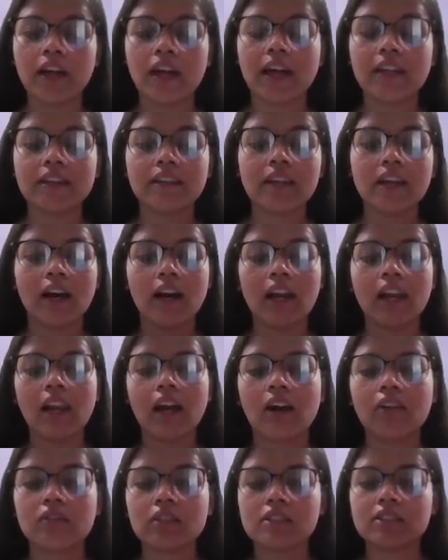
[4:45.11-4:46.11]
and they
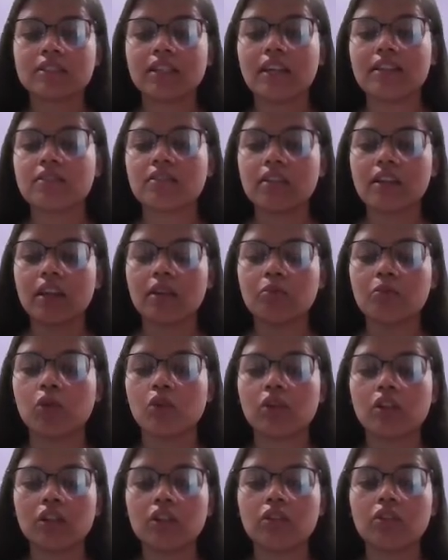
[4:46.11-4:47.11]
allow the sensory and
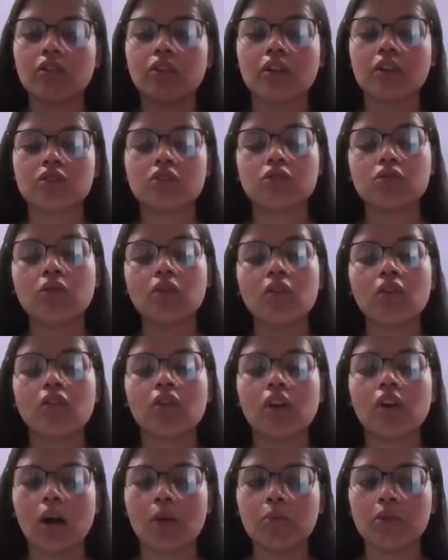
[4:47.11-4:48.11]
motor neurons to
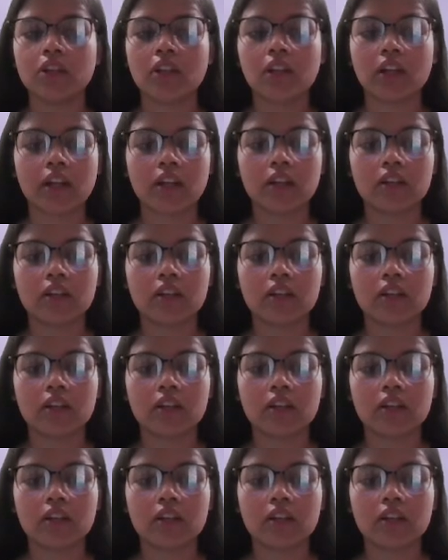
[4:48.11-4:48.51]
communicate.